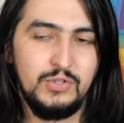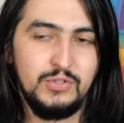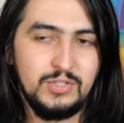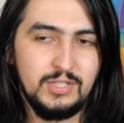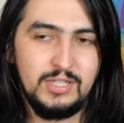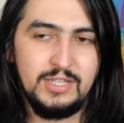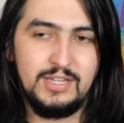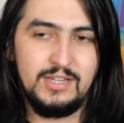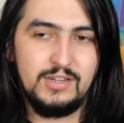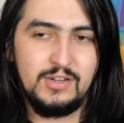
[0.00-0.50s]

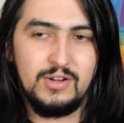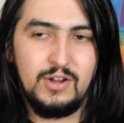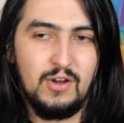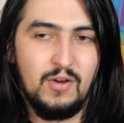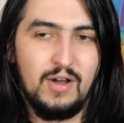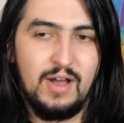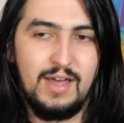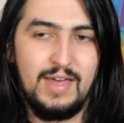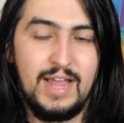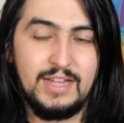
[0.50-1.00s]
Usually, you
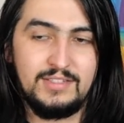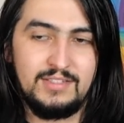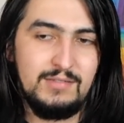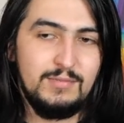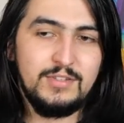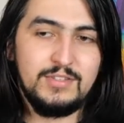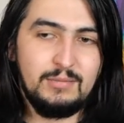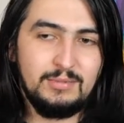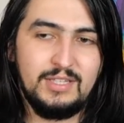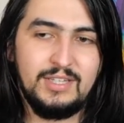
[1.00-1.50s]
know, that's
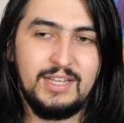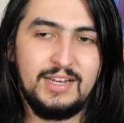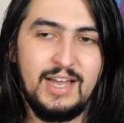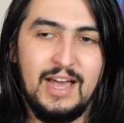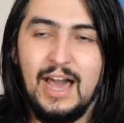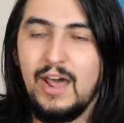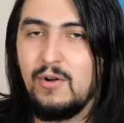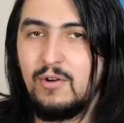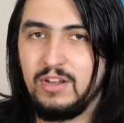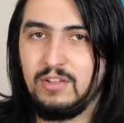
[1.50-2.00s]
even something that
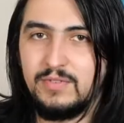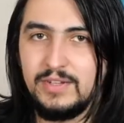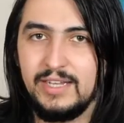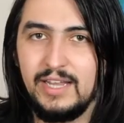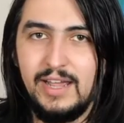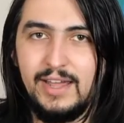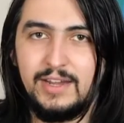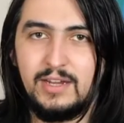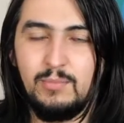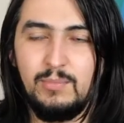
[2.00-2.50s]
I don't even
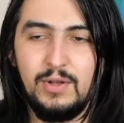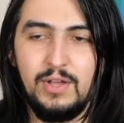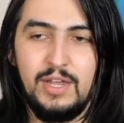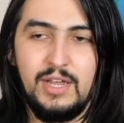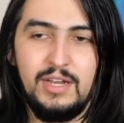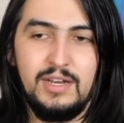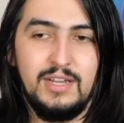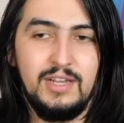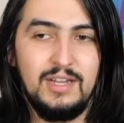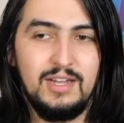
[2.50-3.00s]
like,
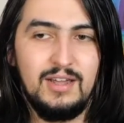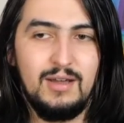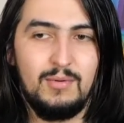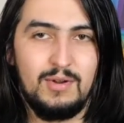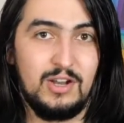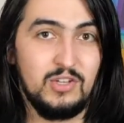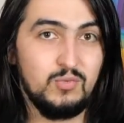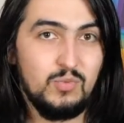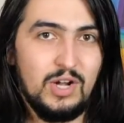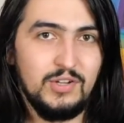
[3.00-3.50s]
but
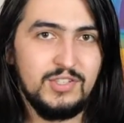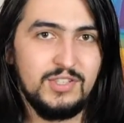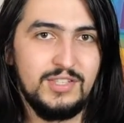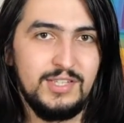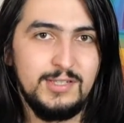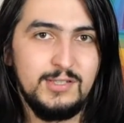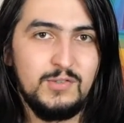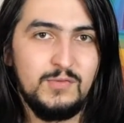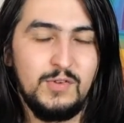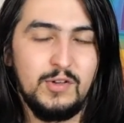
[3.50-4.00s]
when I was watching
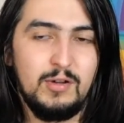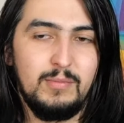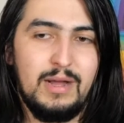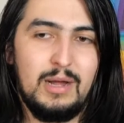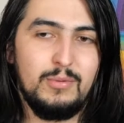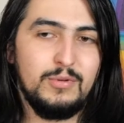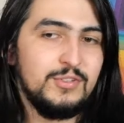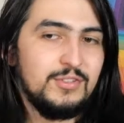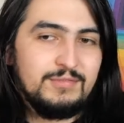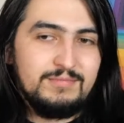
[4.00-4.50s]
this film,
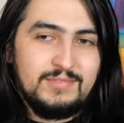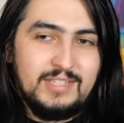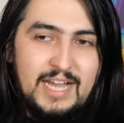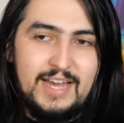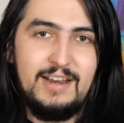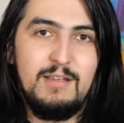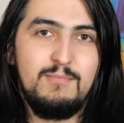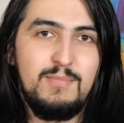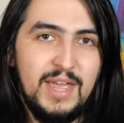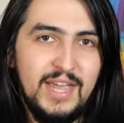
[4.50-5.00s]
I was
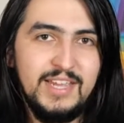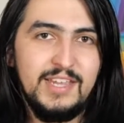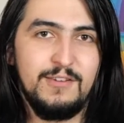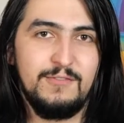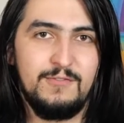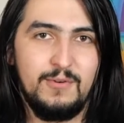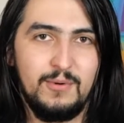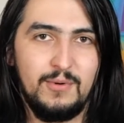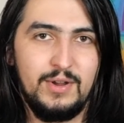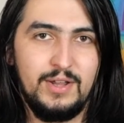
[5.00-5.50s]
kind of
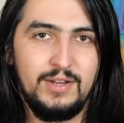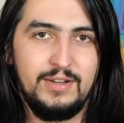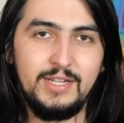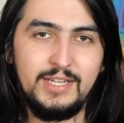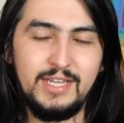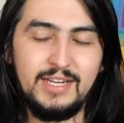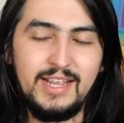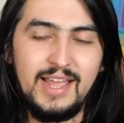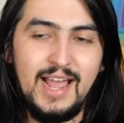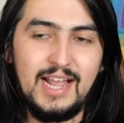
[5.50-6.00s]
begging for it. But
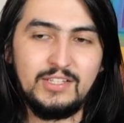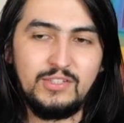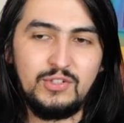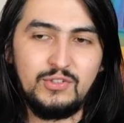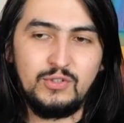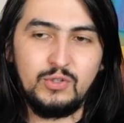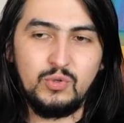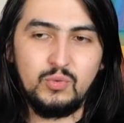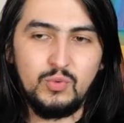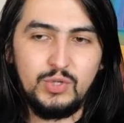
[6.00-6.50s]
again, I
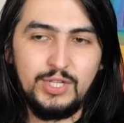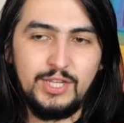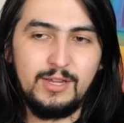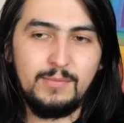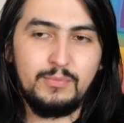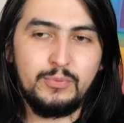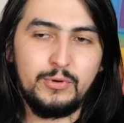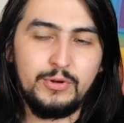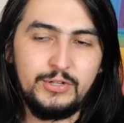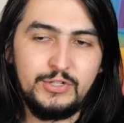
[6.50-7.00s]
actually do really
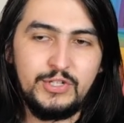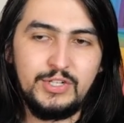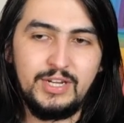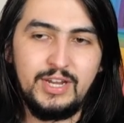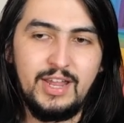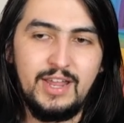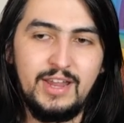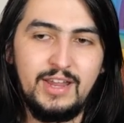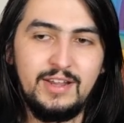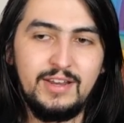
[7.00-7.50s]

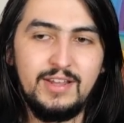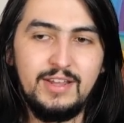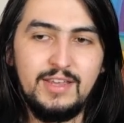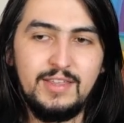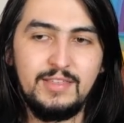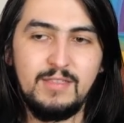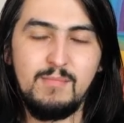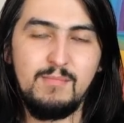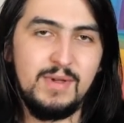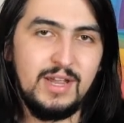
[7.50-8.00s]

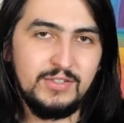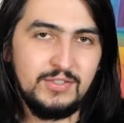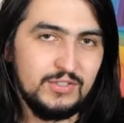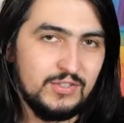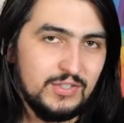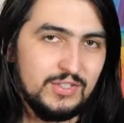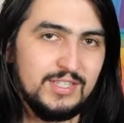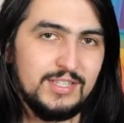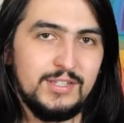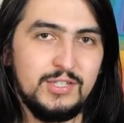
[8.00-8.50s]
appreciate the
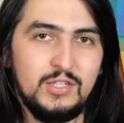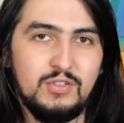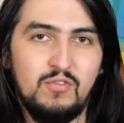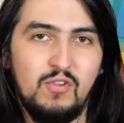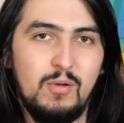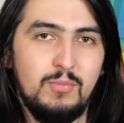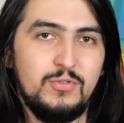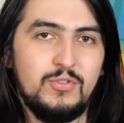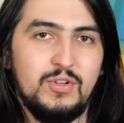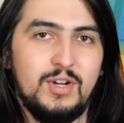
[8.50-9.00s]
messages that this
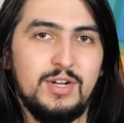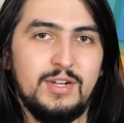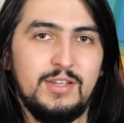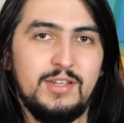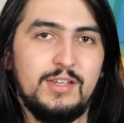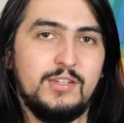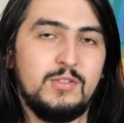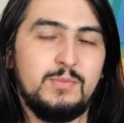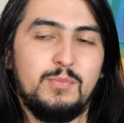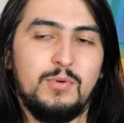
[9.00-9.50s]
film is trying
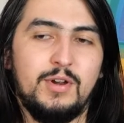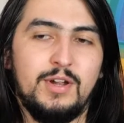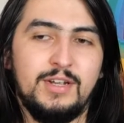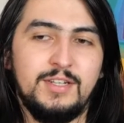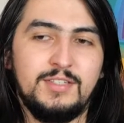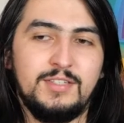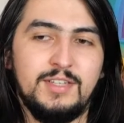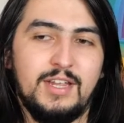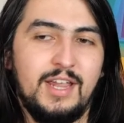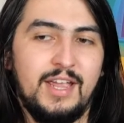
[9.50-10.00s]
to
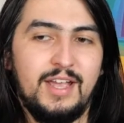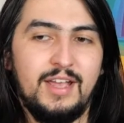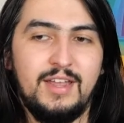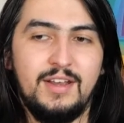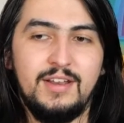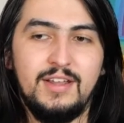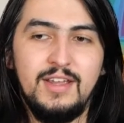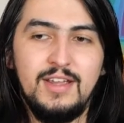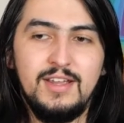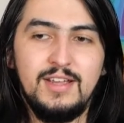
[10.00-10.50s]
express,
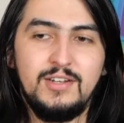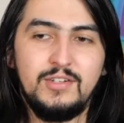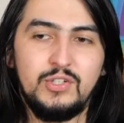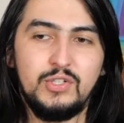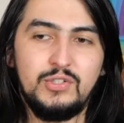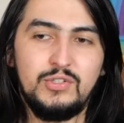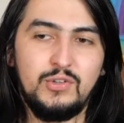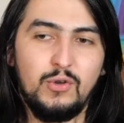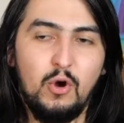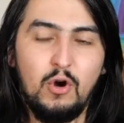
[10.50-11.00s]
and
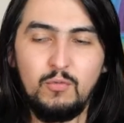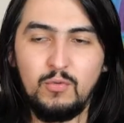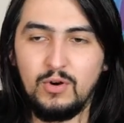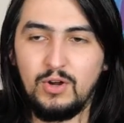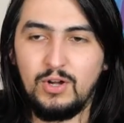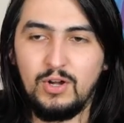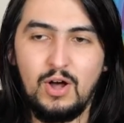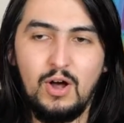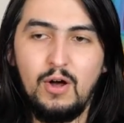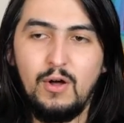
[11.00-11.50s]
just
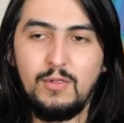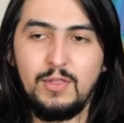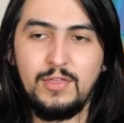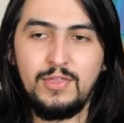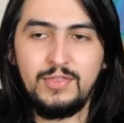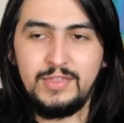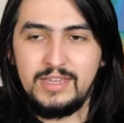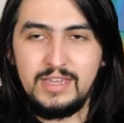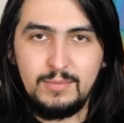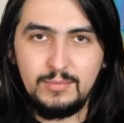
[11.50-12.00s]
overall all the
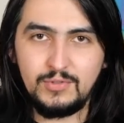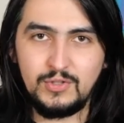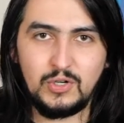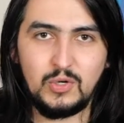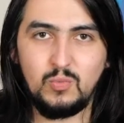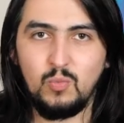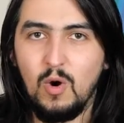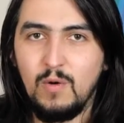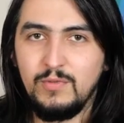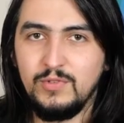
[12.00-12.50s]
themes that
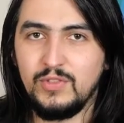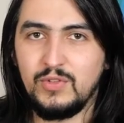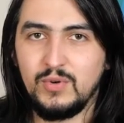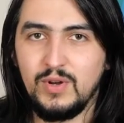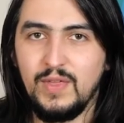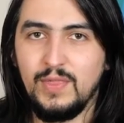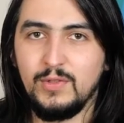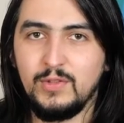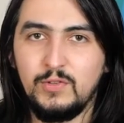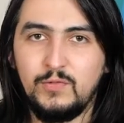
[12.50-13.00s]
are woven
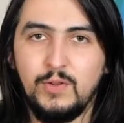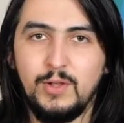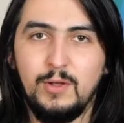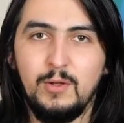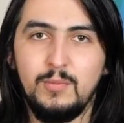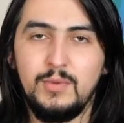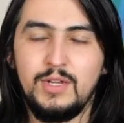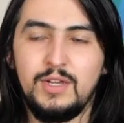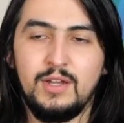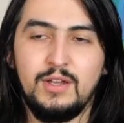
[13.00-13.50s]
throughout this
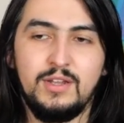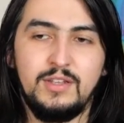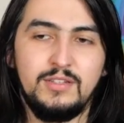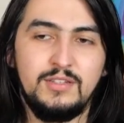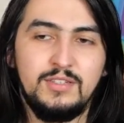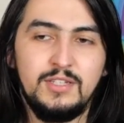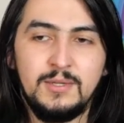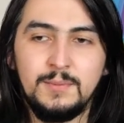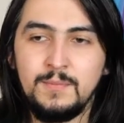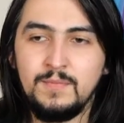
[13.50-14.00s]
film,
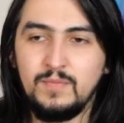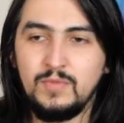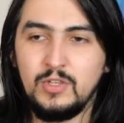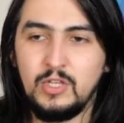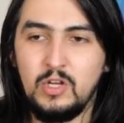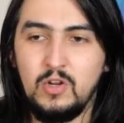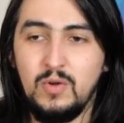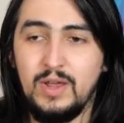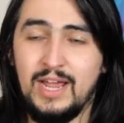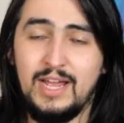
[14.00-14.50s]
because,
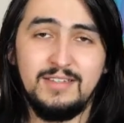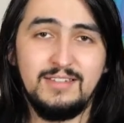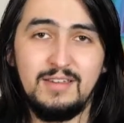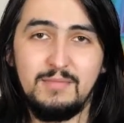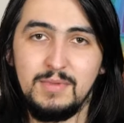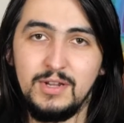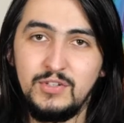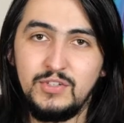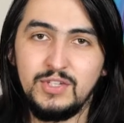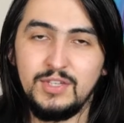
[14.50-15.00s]
you know, as
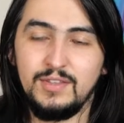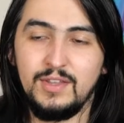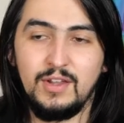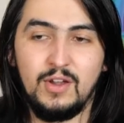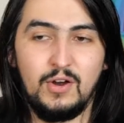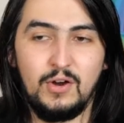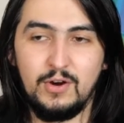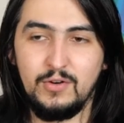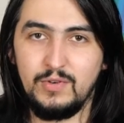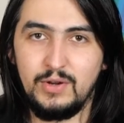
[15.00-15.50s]
I mentioned,
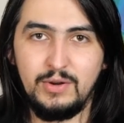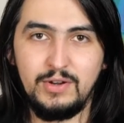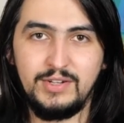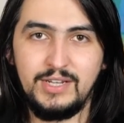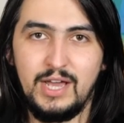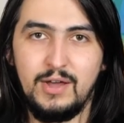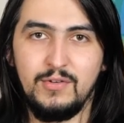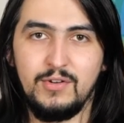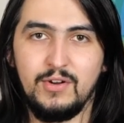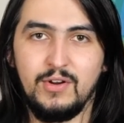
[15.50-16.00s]
they are very
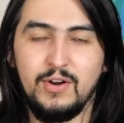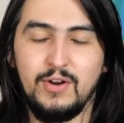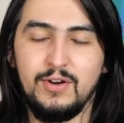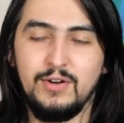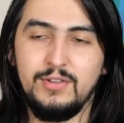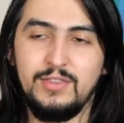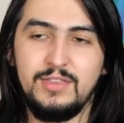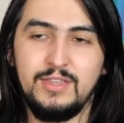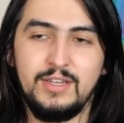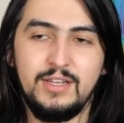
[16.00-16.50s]
down to
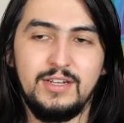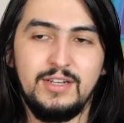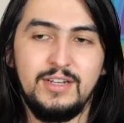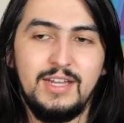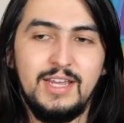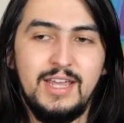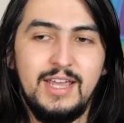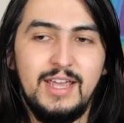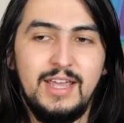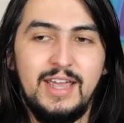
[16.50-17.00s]
earth.
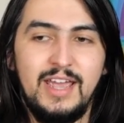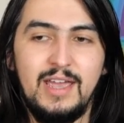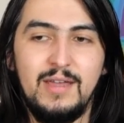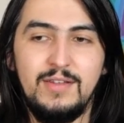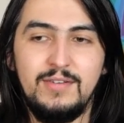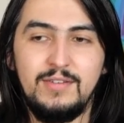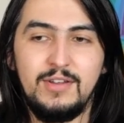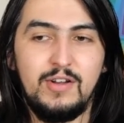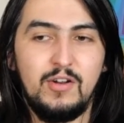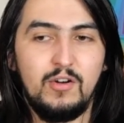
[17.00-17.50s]

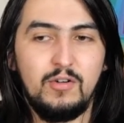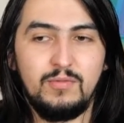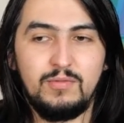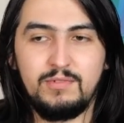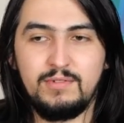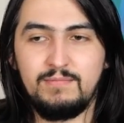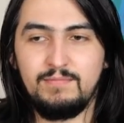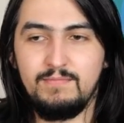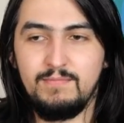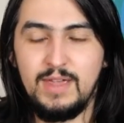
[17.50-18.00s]
It, you
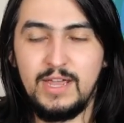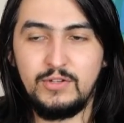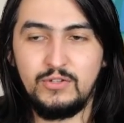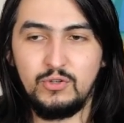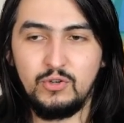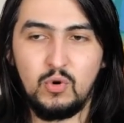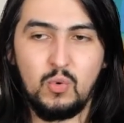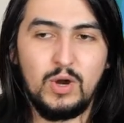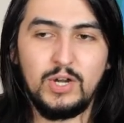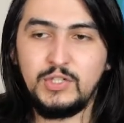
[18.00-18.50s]
know, makes
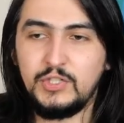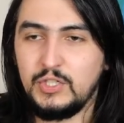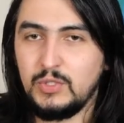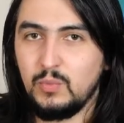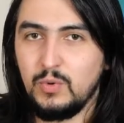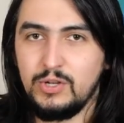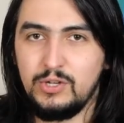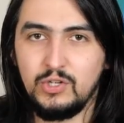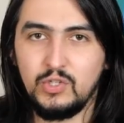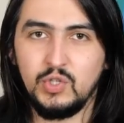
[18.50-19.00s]
you
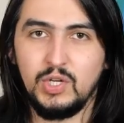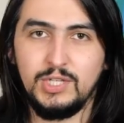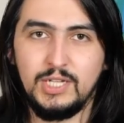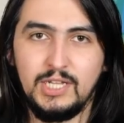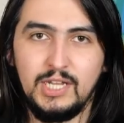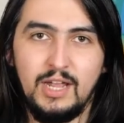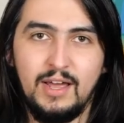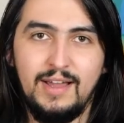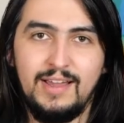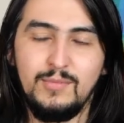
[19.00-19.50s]
question where you draw the
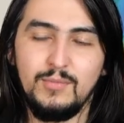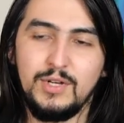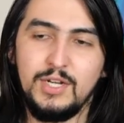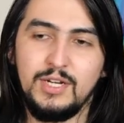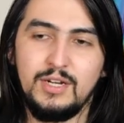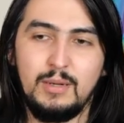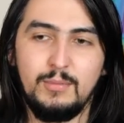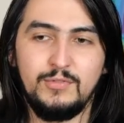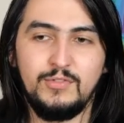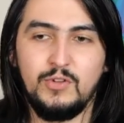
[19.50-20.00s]
line when
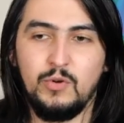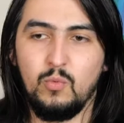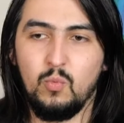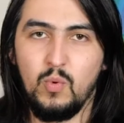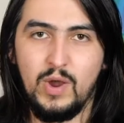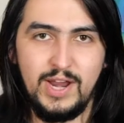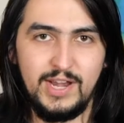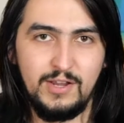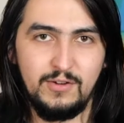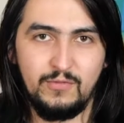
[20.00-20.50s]
it comes to
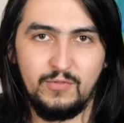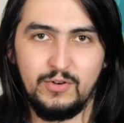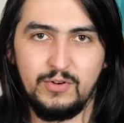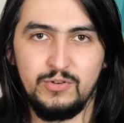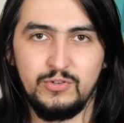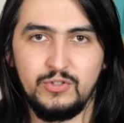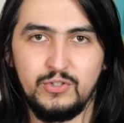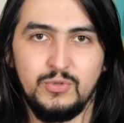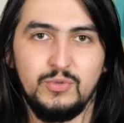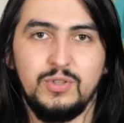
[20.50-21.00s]
waiting for
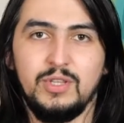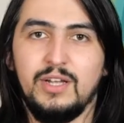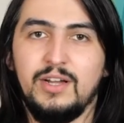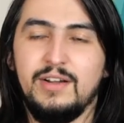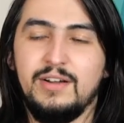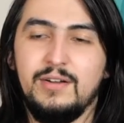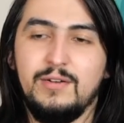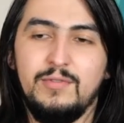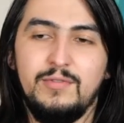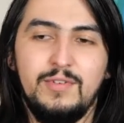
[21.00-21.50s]
your true
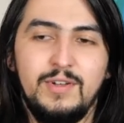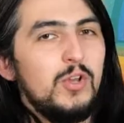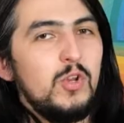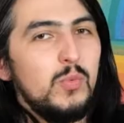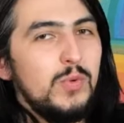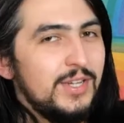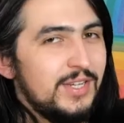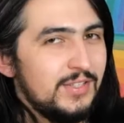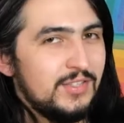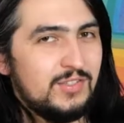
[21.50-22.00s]
love. When
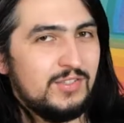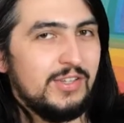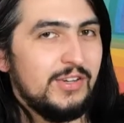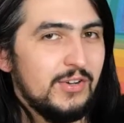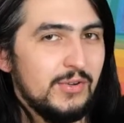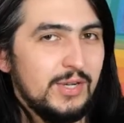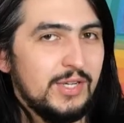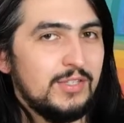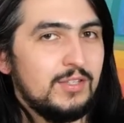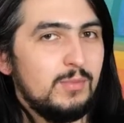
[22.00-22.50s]
do we
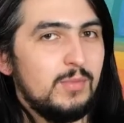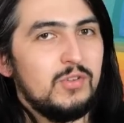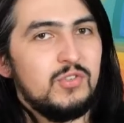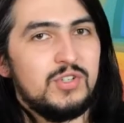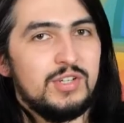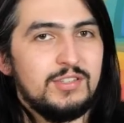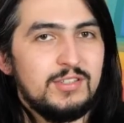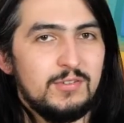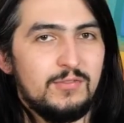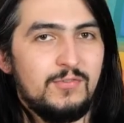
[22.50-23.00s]
consider it to be
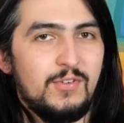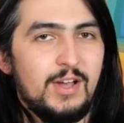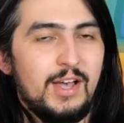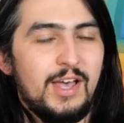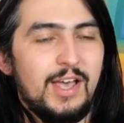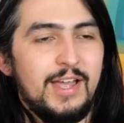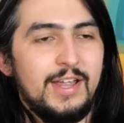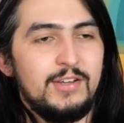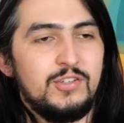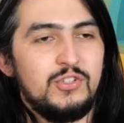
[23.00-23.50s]

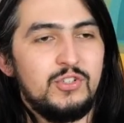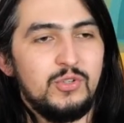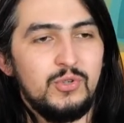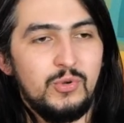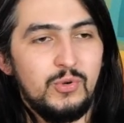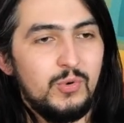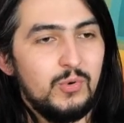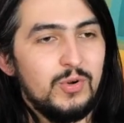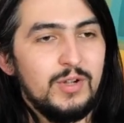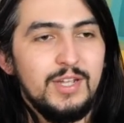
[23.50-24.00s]
justified
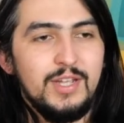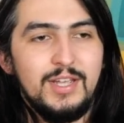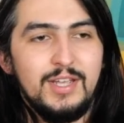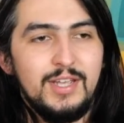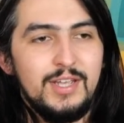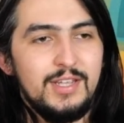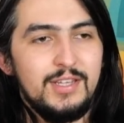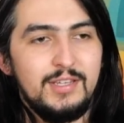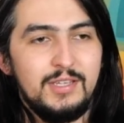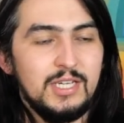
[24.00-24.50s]
to
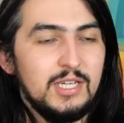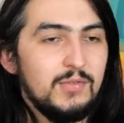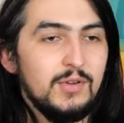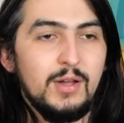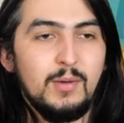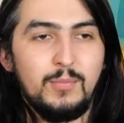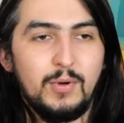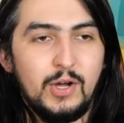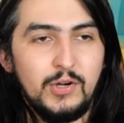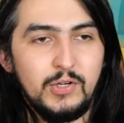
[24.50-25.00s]
give
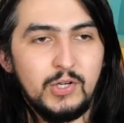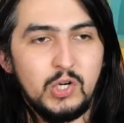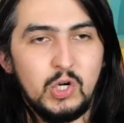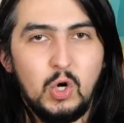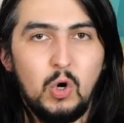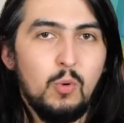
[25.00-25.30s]
up on your